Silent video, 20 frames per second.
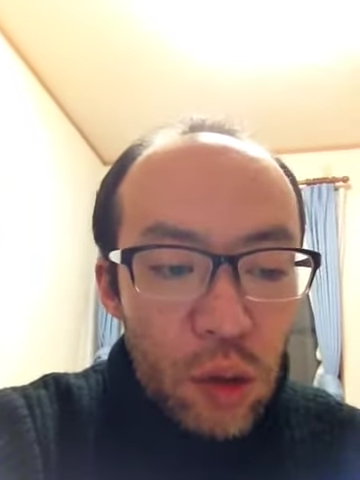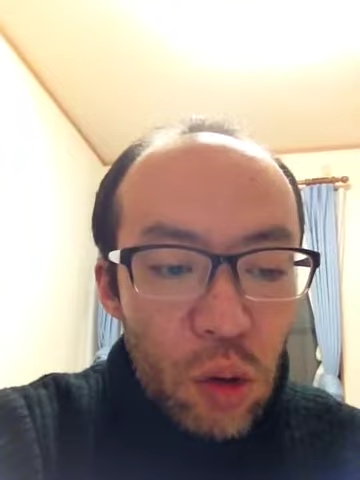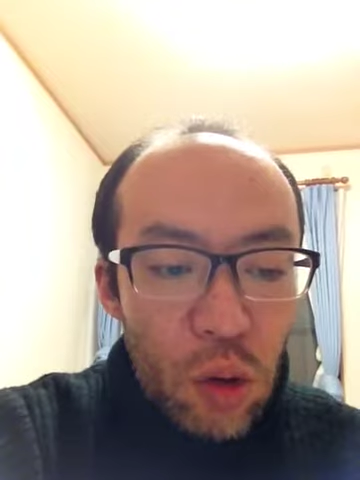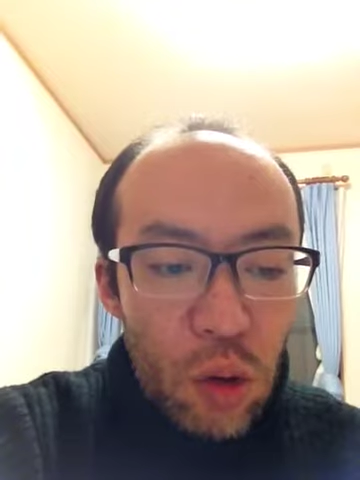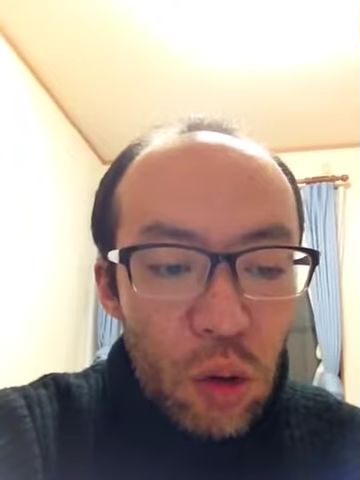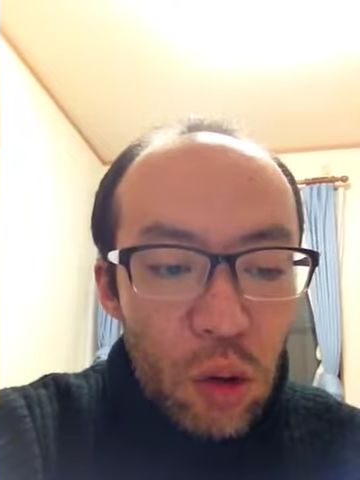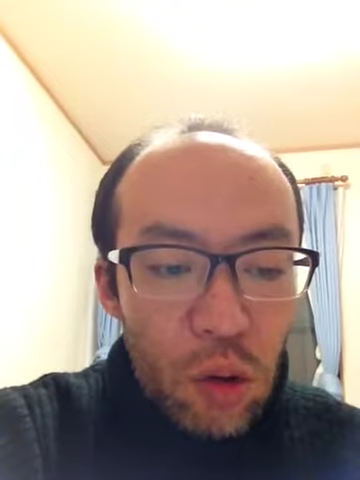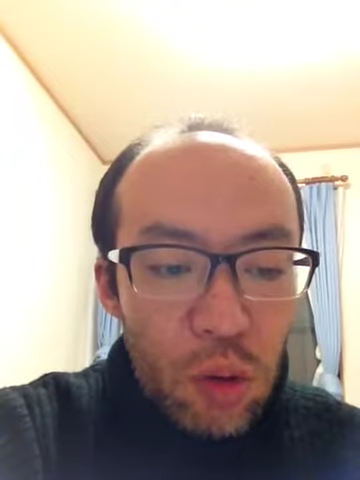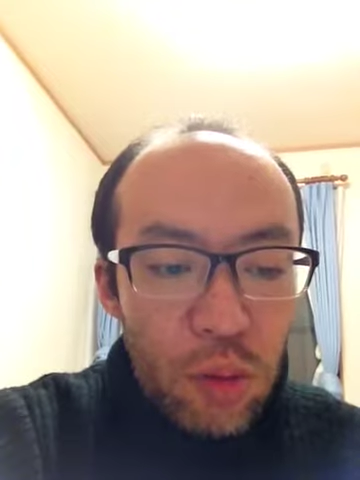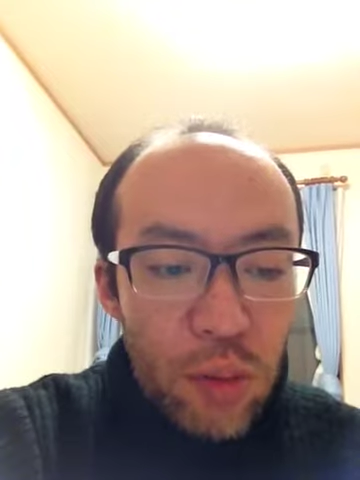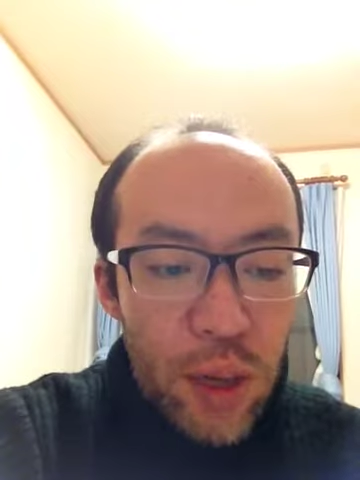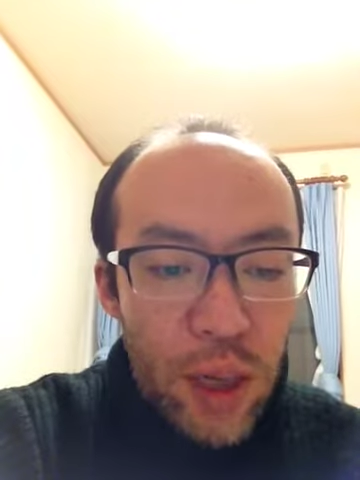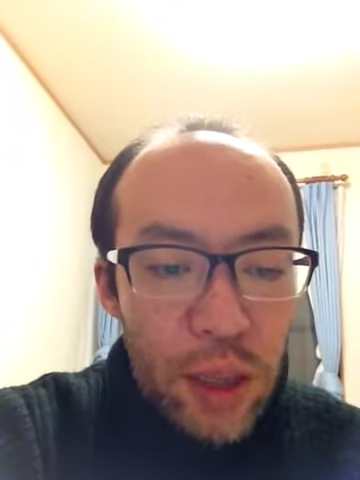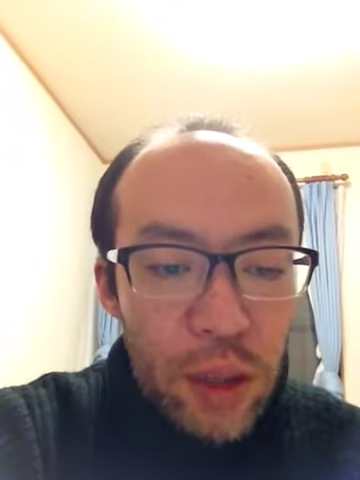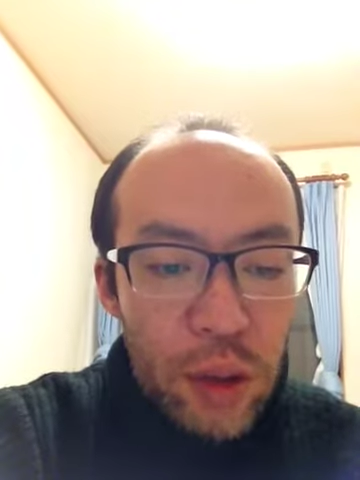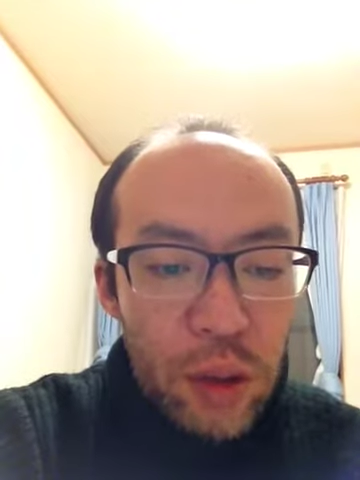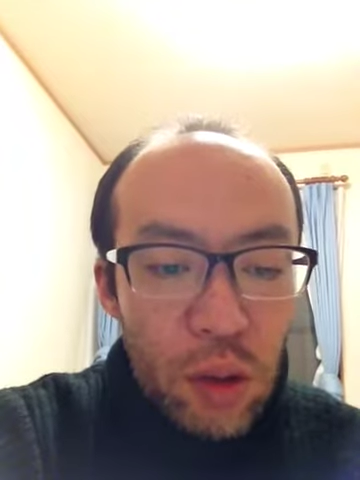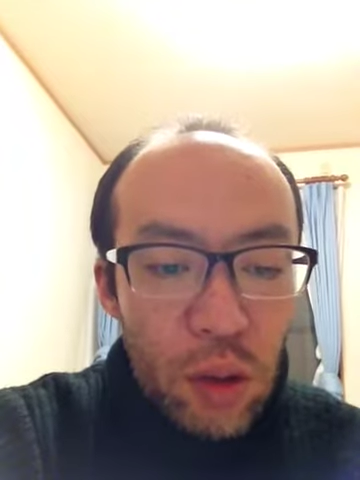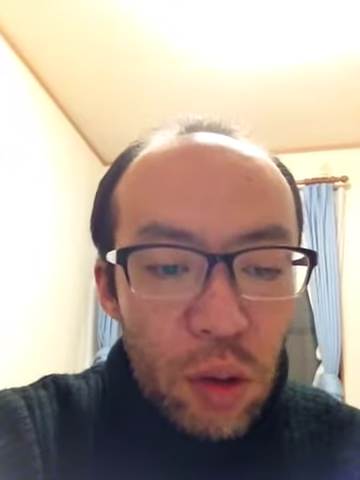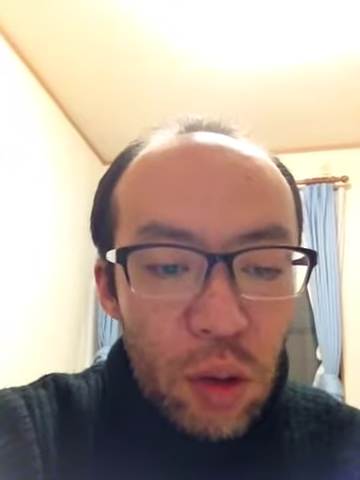all
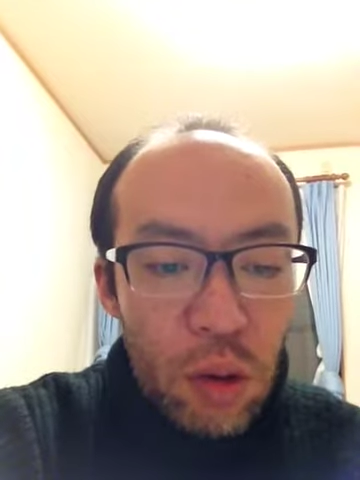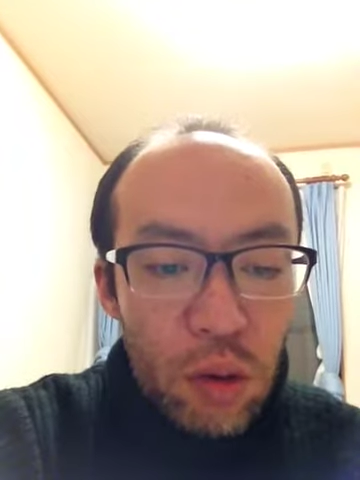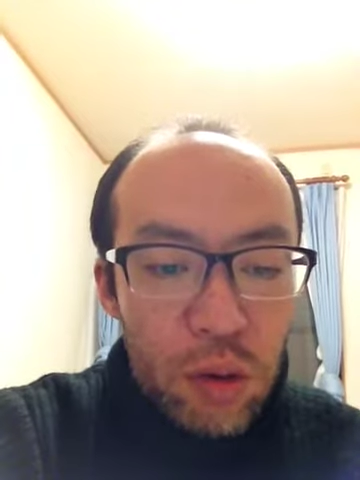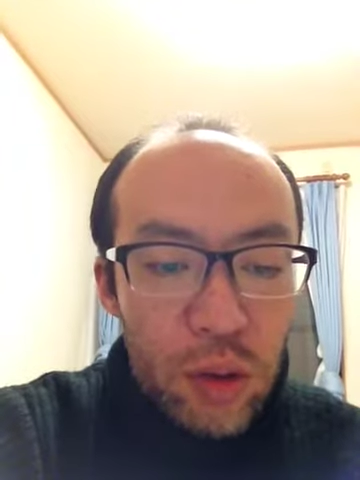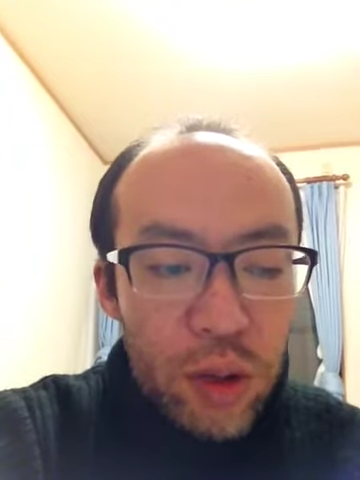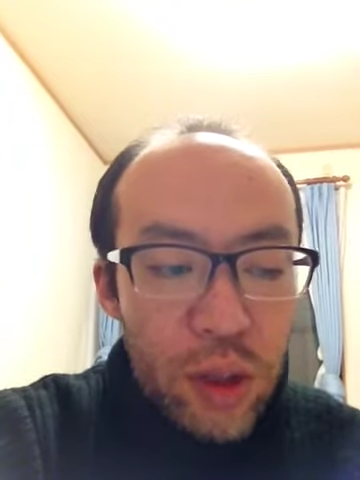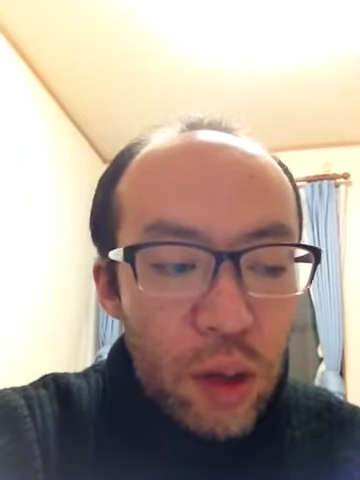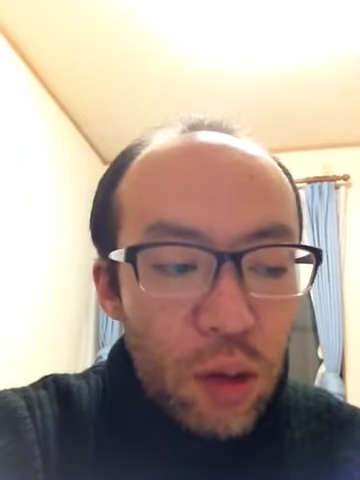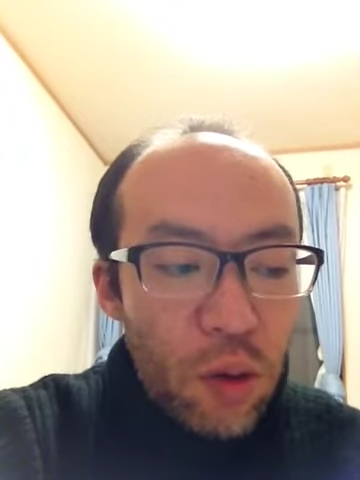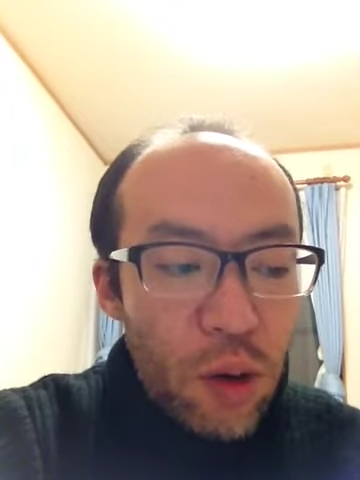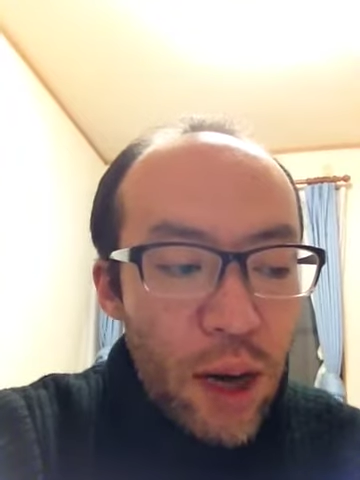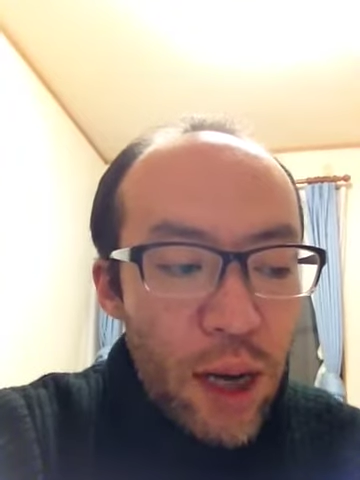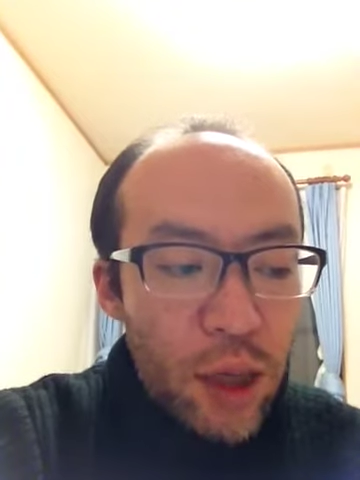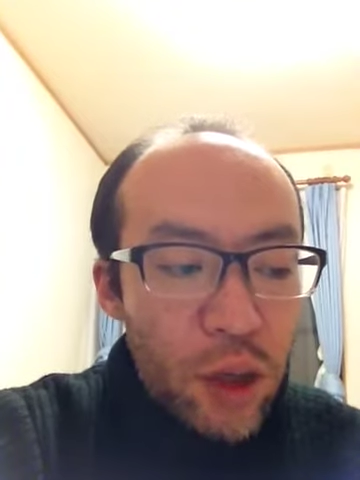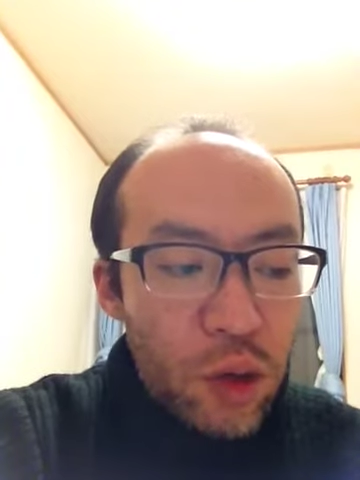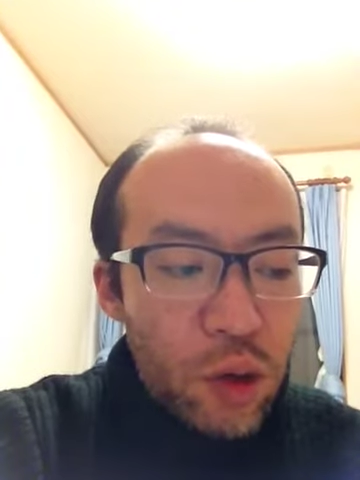based on the right